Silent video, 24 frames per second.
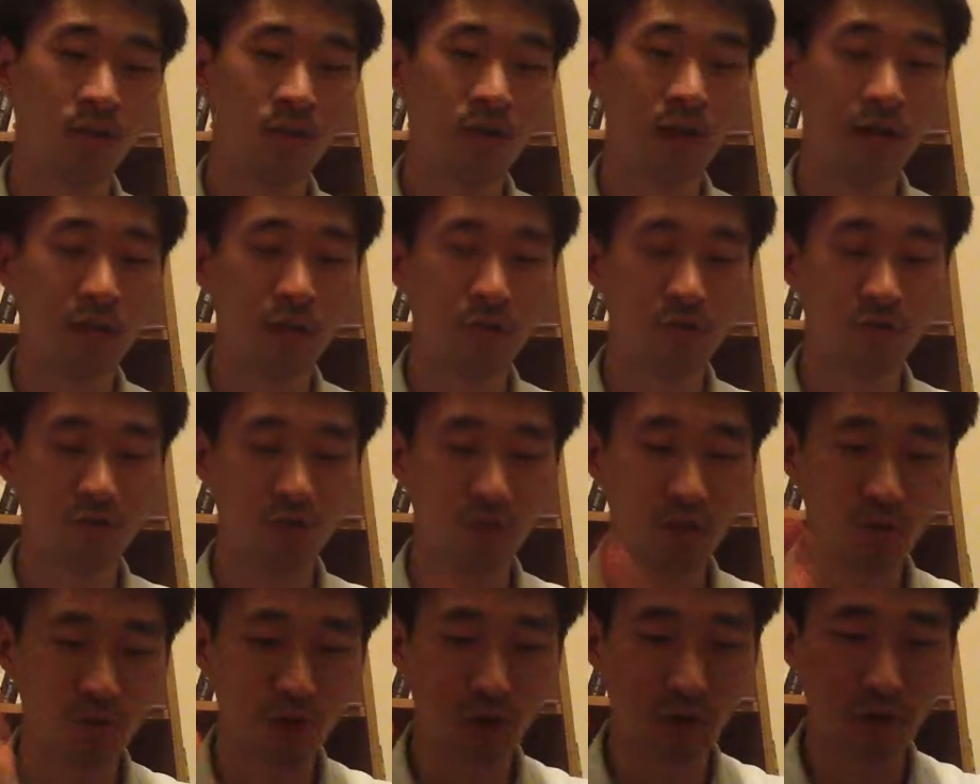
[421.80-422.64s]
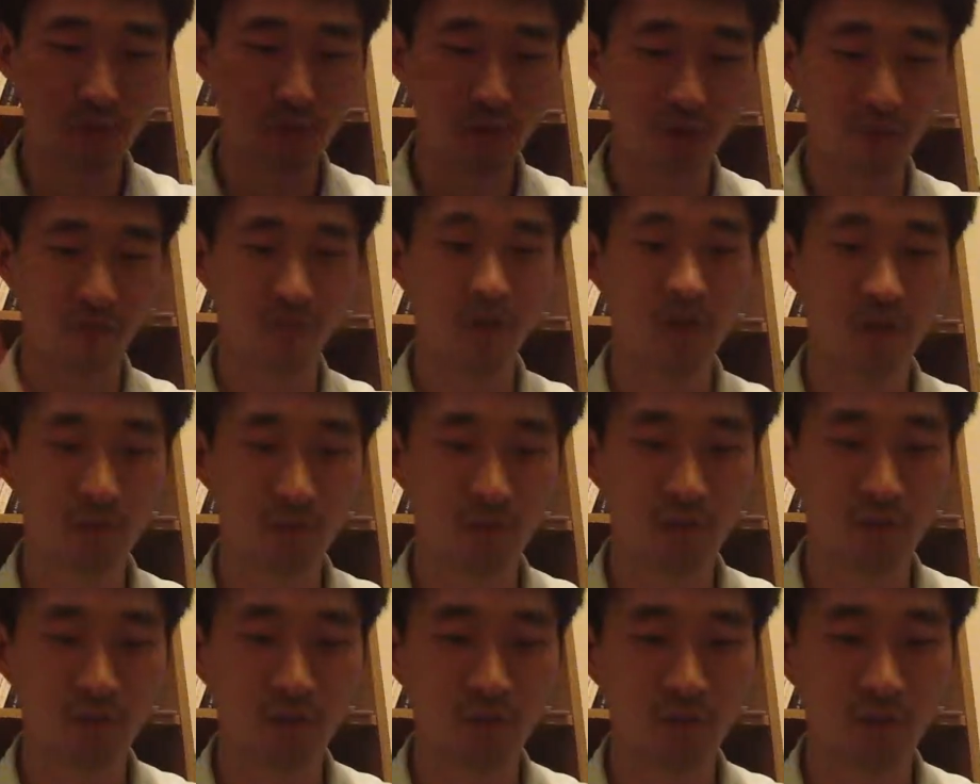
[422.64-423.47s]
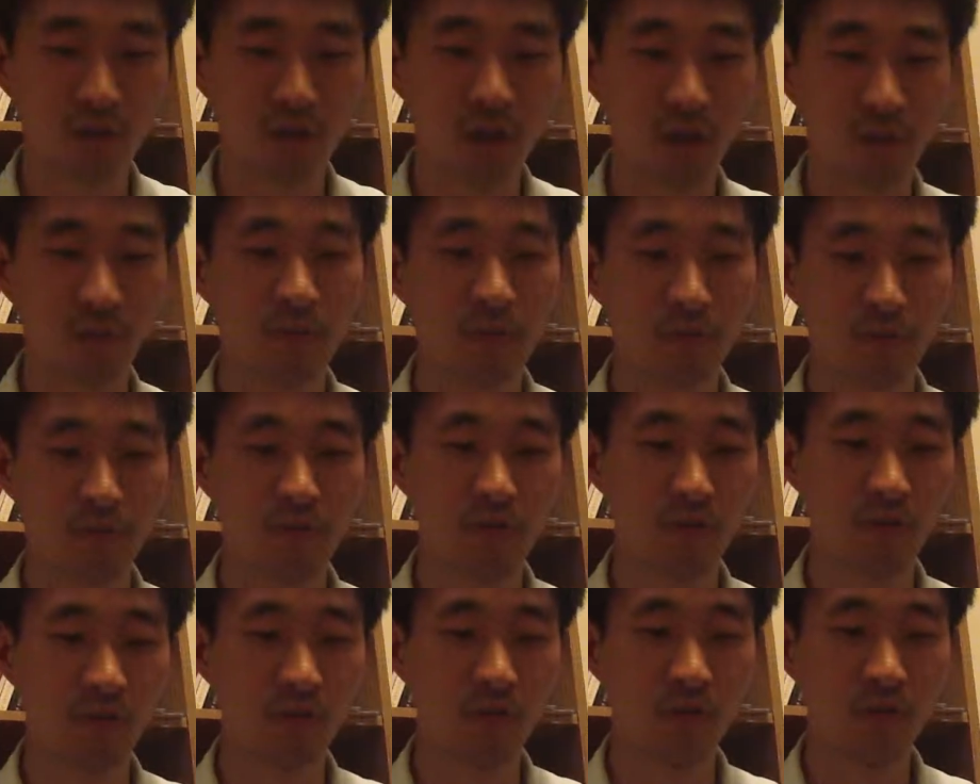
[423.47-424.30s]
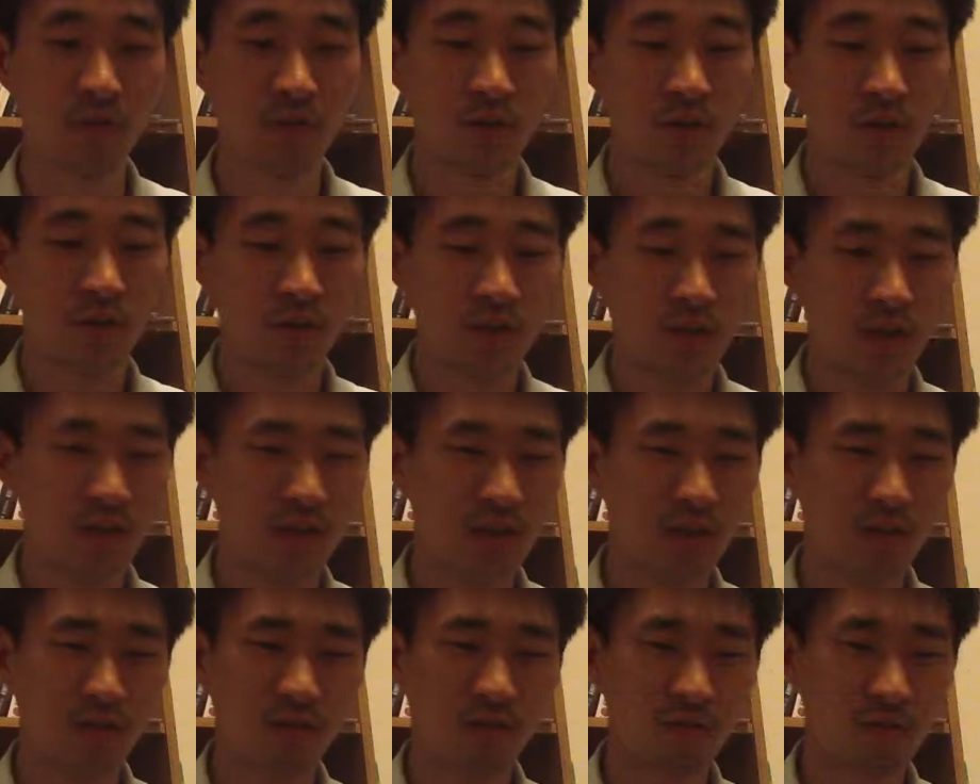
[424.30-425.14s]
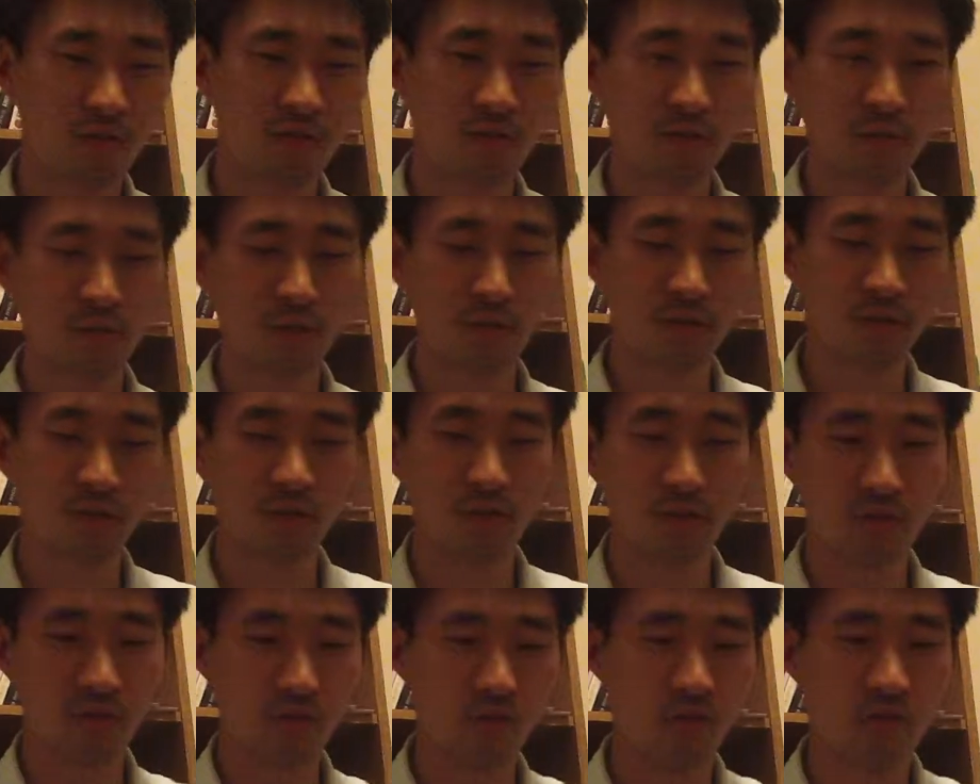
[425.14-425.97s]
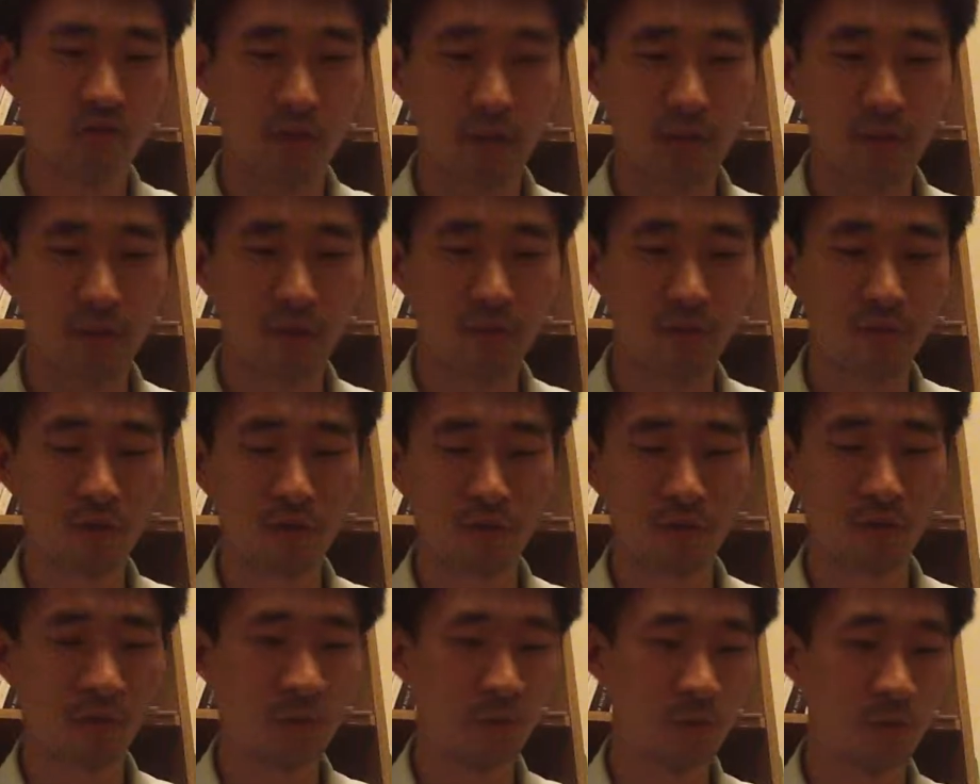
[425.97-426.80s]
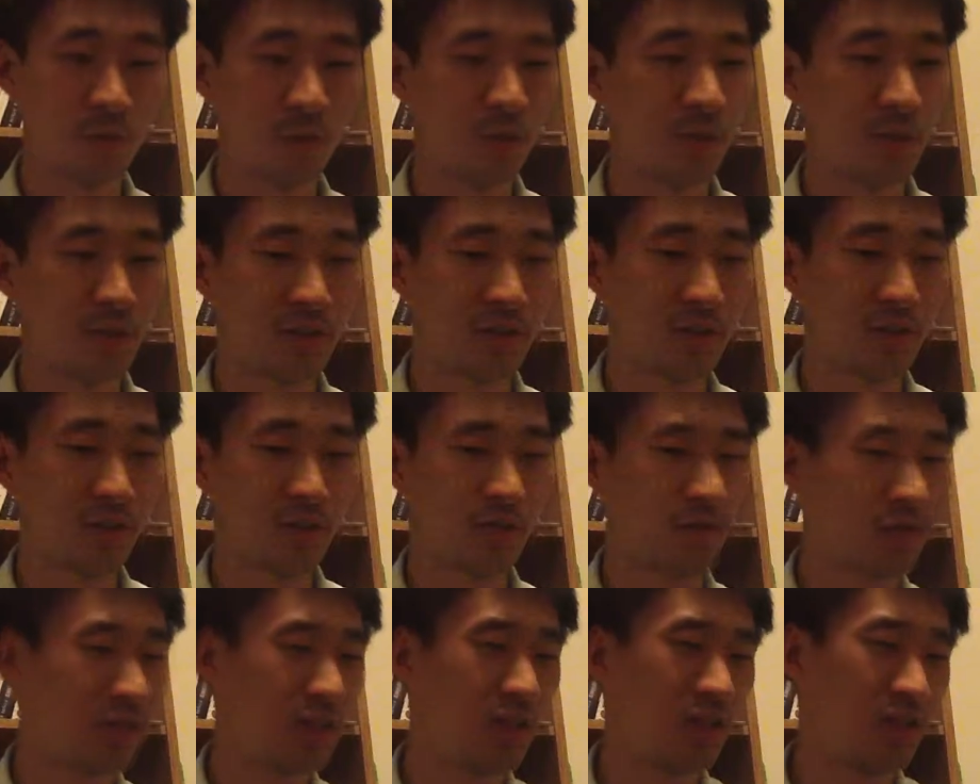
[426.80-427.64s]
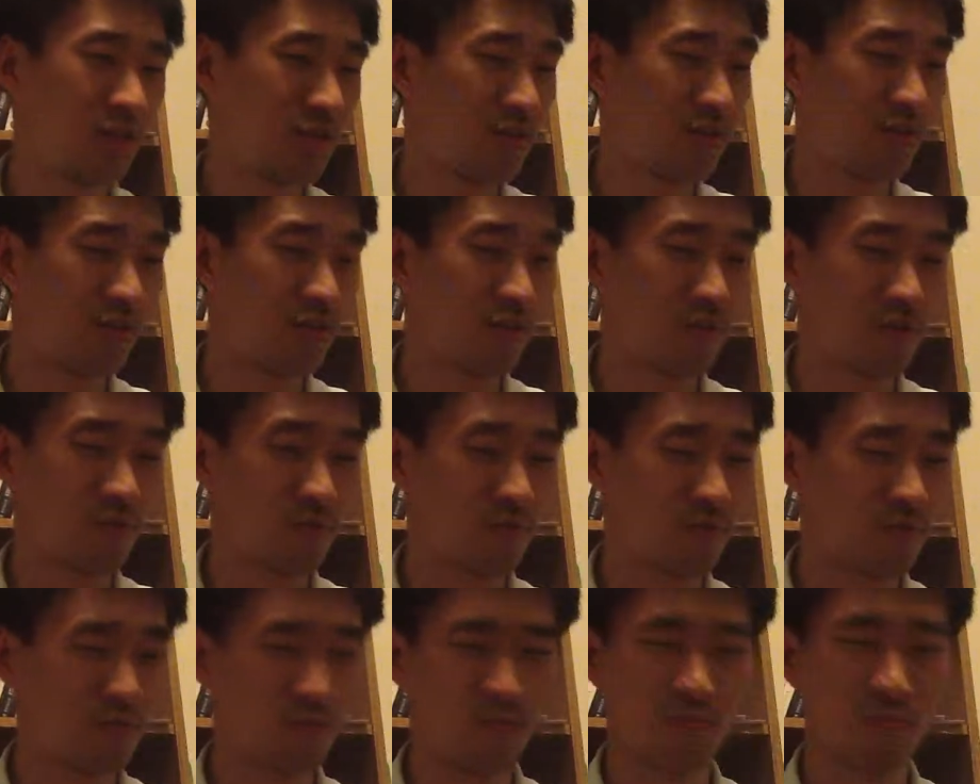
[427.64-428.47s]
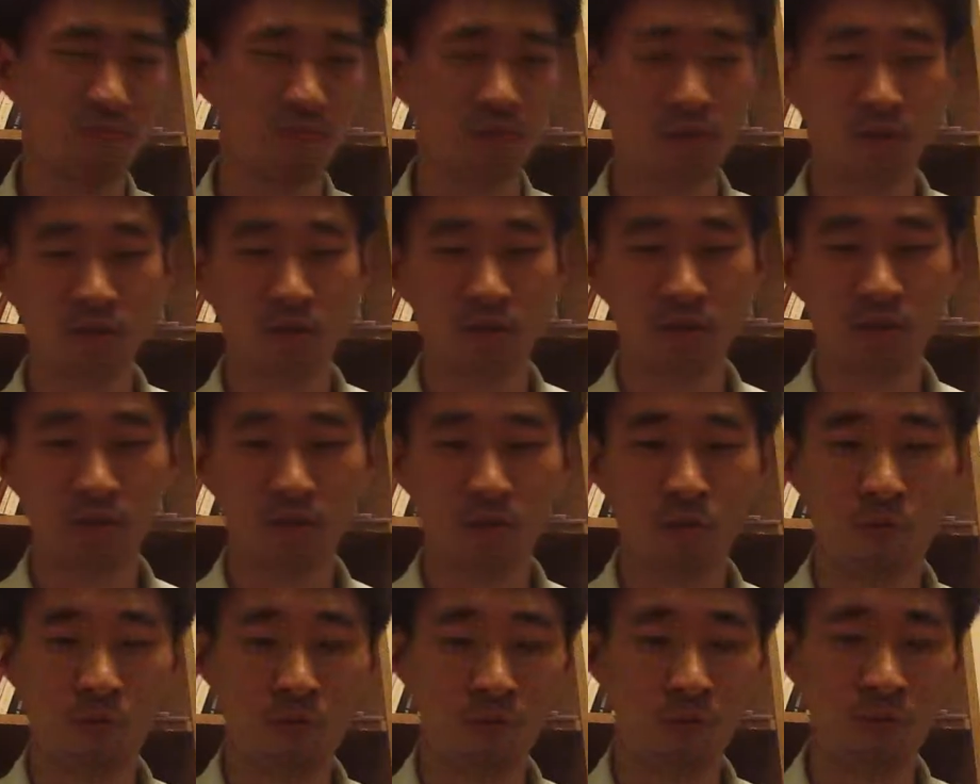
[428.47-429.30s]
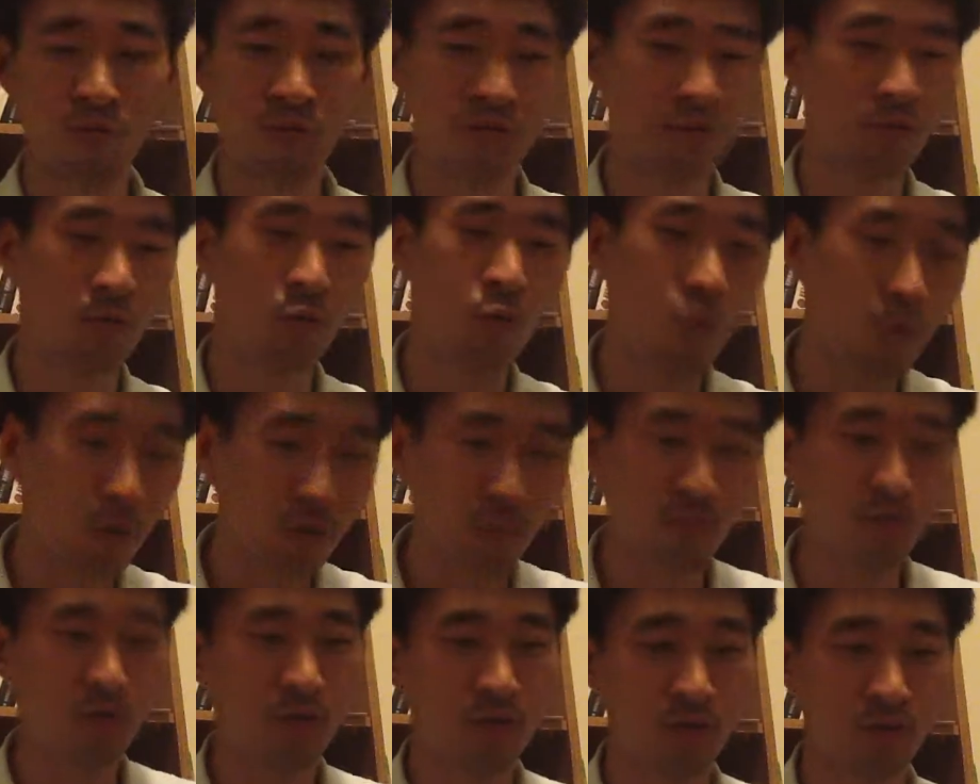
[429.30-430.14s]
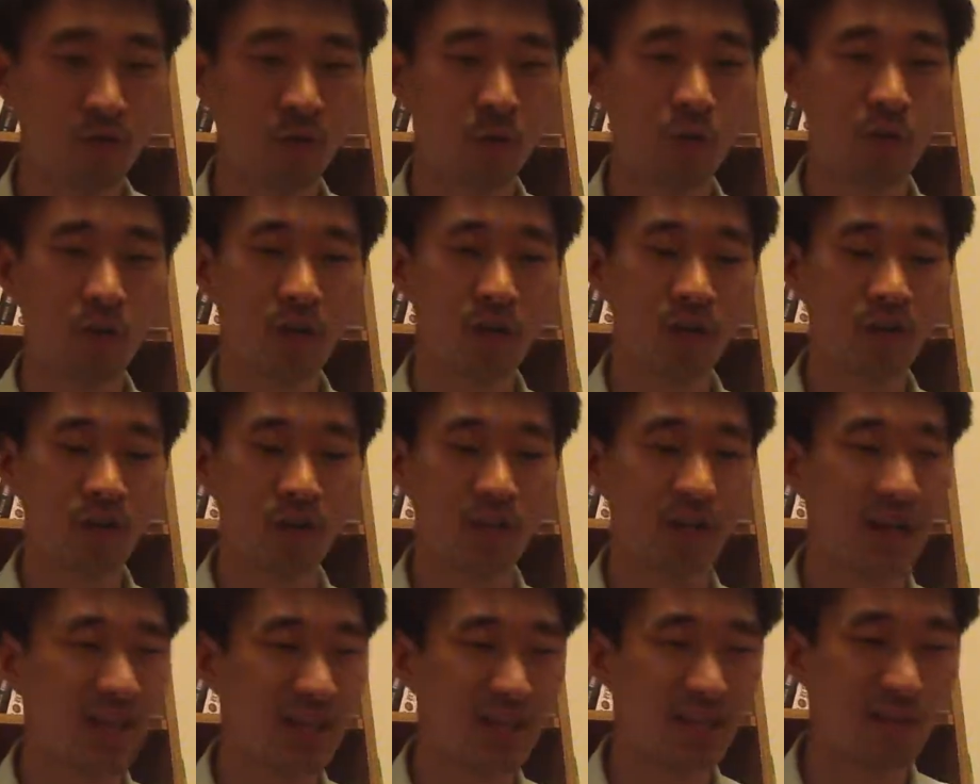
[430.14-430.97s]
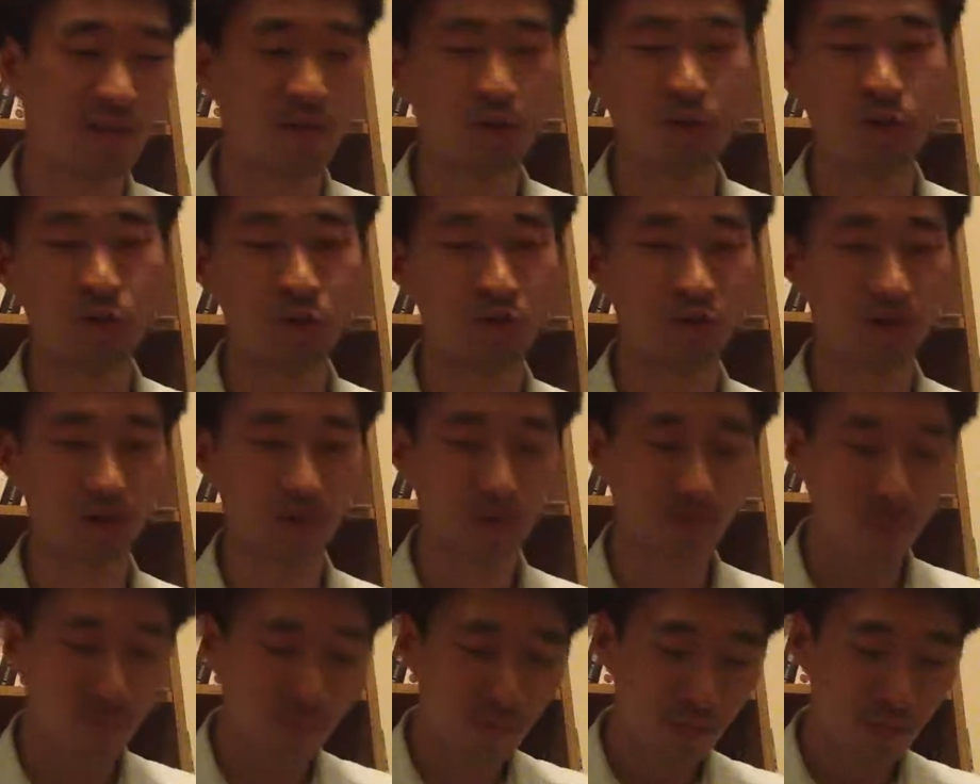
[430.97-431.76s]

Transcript: I usually drive in the first person cockpit mode. I think the third person driving mode for Real Racing Three is is horribly disorienting. I never use it.